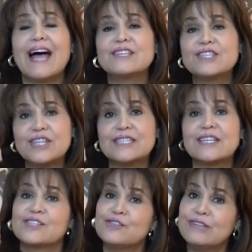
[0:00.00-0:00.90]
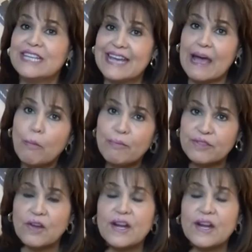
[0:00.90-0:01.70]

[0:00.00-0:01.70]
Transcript: not just because you need help with